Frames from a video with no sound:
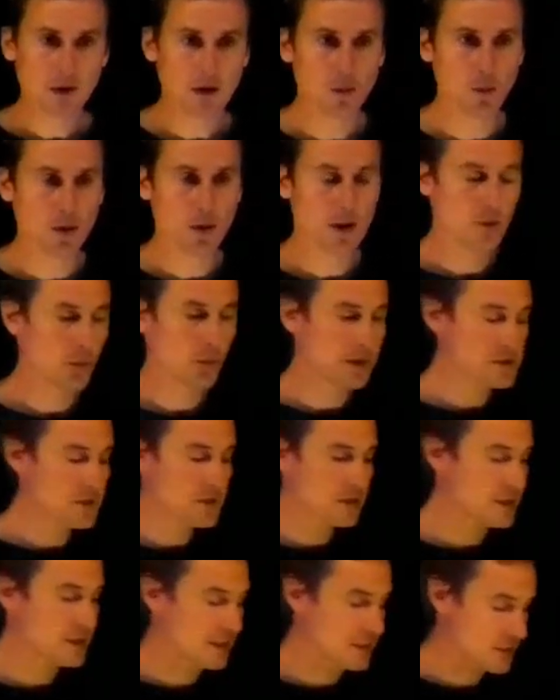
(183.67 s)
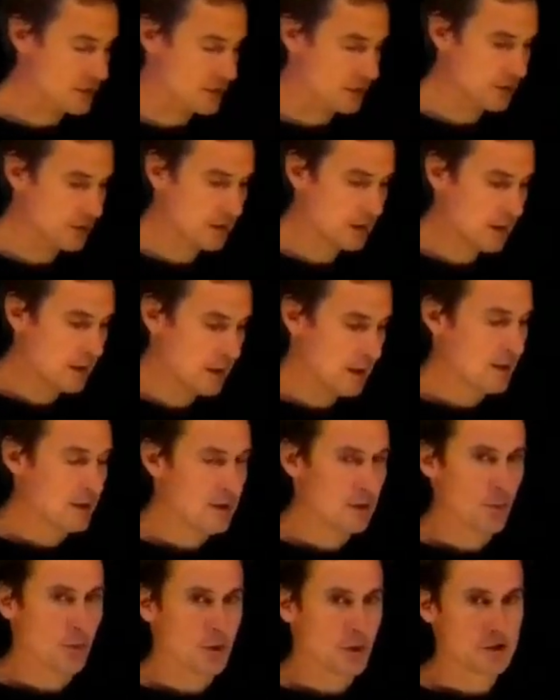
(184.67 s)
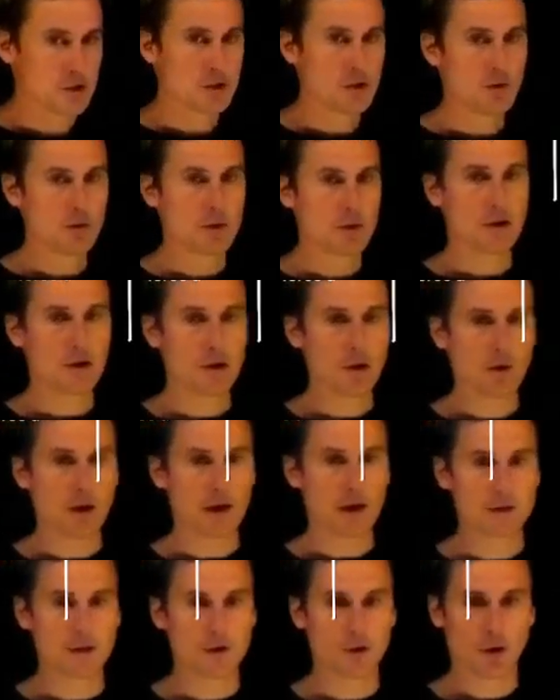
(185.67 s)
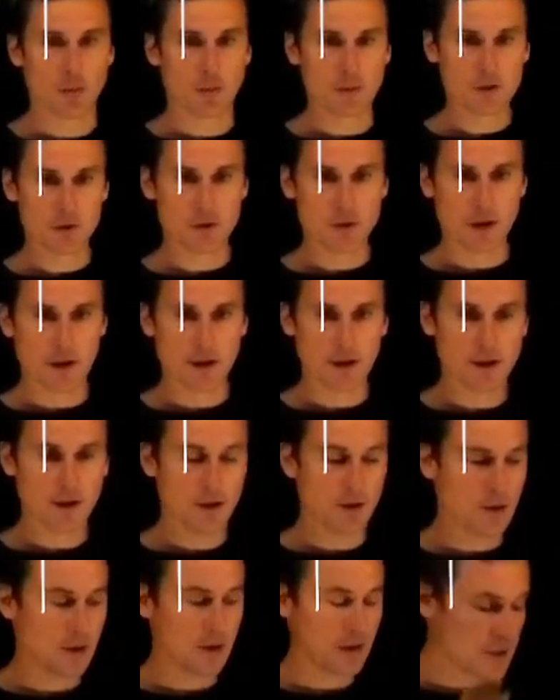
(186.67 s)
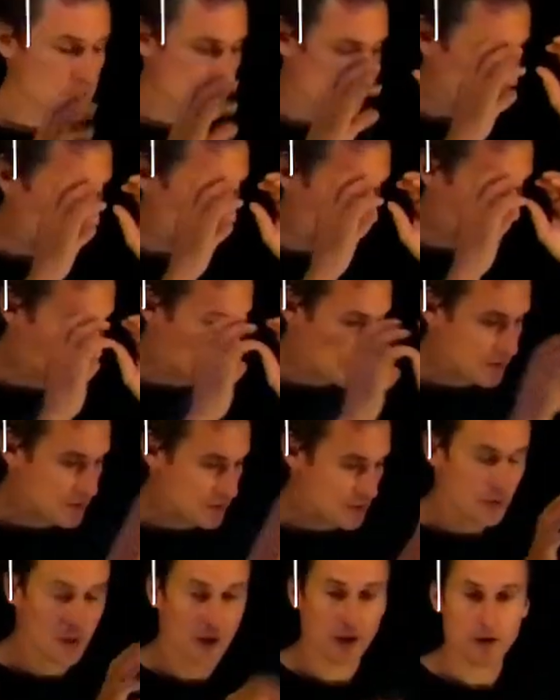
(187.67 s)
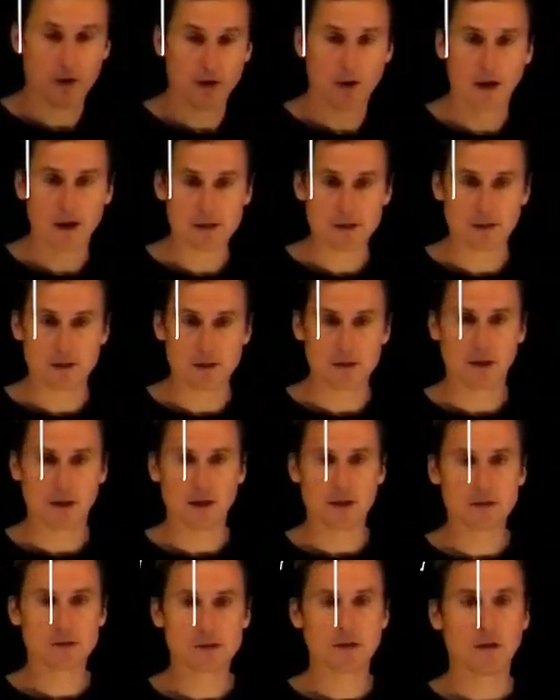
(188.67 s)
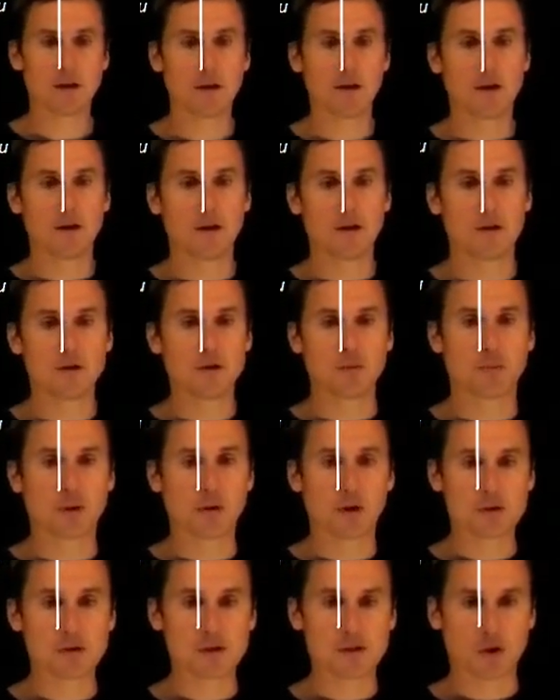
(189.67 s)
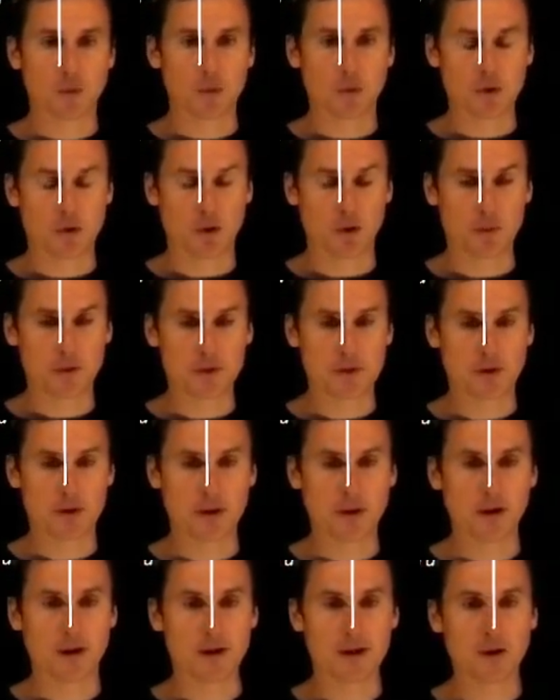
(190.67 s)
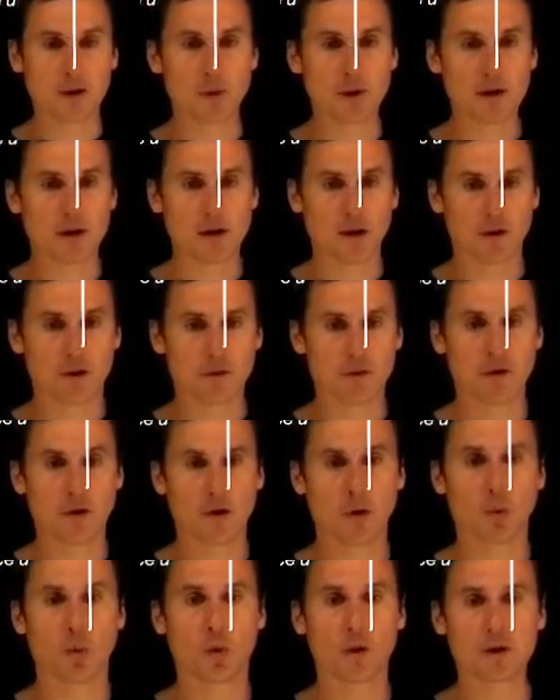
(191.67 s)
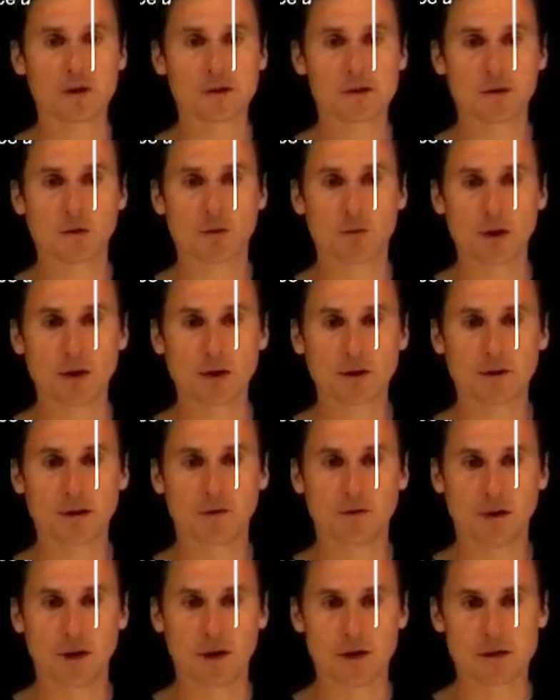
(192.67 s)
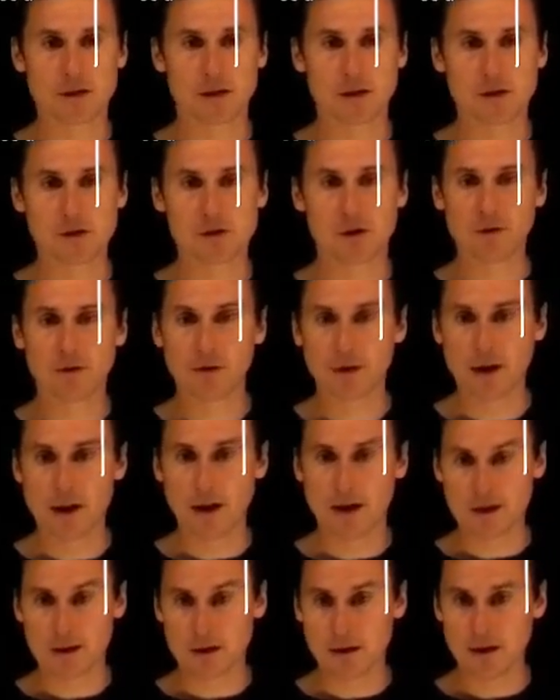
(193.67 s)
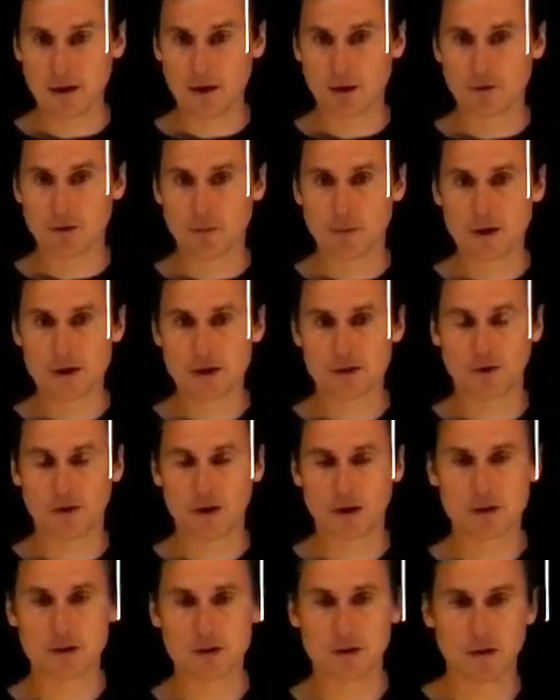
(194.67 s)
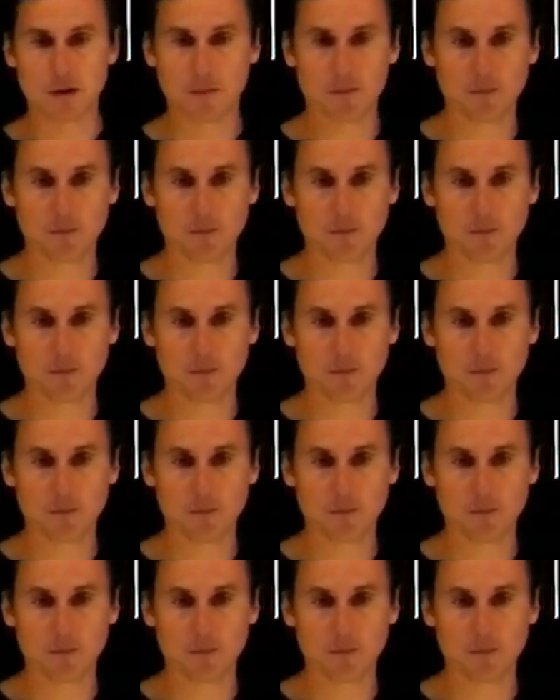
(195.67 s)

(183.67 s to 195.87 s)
Well, what is your sensor? What you do, you look at your odometry data. Literally, your sensor are your eyes in this case. You process the odometry data and you read off what is the real-time velocity. So you have an idea of the measured velocity.